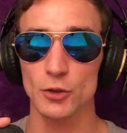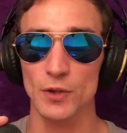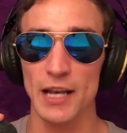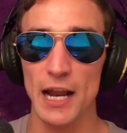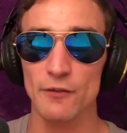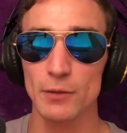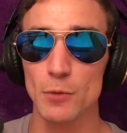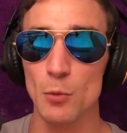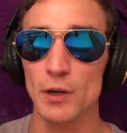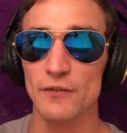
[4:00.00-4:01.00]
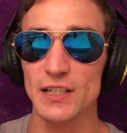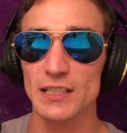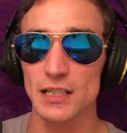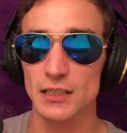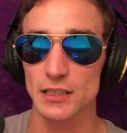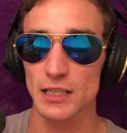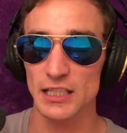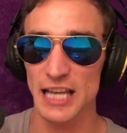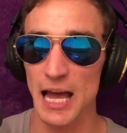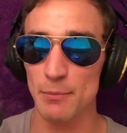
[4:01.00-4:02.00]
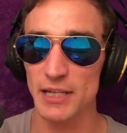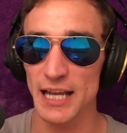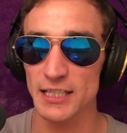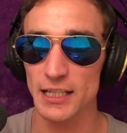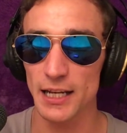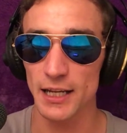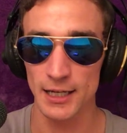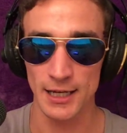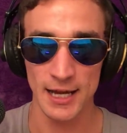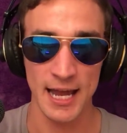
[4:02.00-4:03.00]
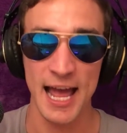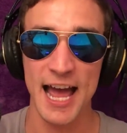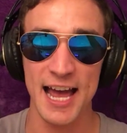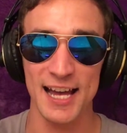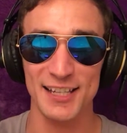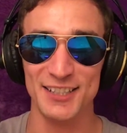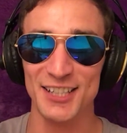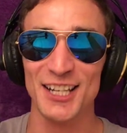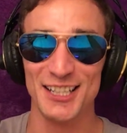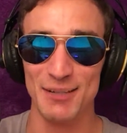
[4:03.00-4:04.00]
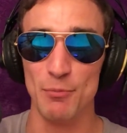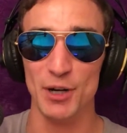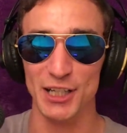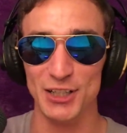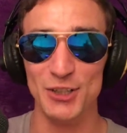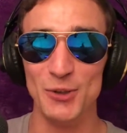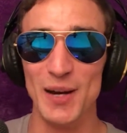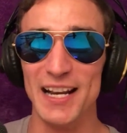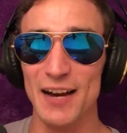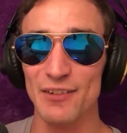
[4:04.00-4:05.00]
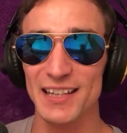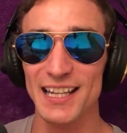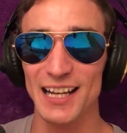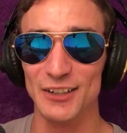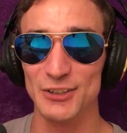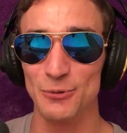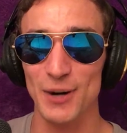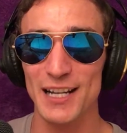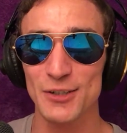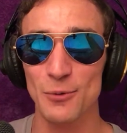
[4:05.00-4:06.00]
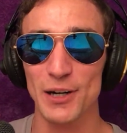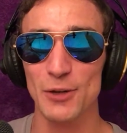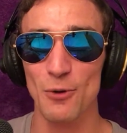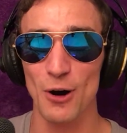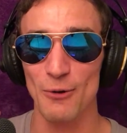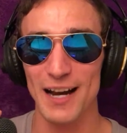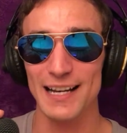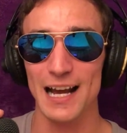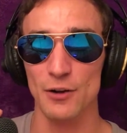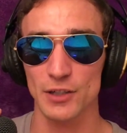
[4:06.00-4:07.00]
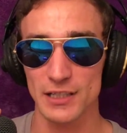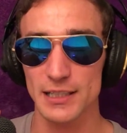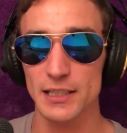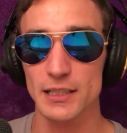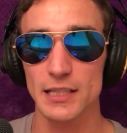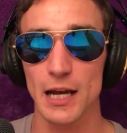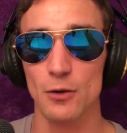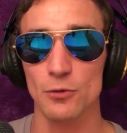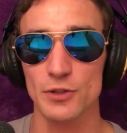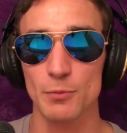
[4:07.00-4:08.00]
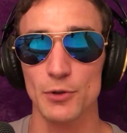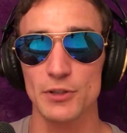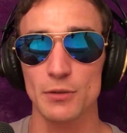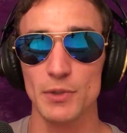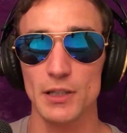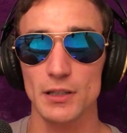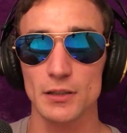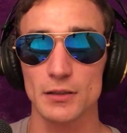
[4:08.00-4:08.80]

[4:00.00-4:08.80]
you that every moment of existence has happened as it has to bring you and everything else right to where you are right now, because this is how it was supposed to be.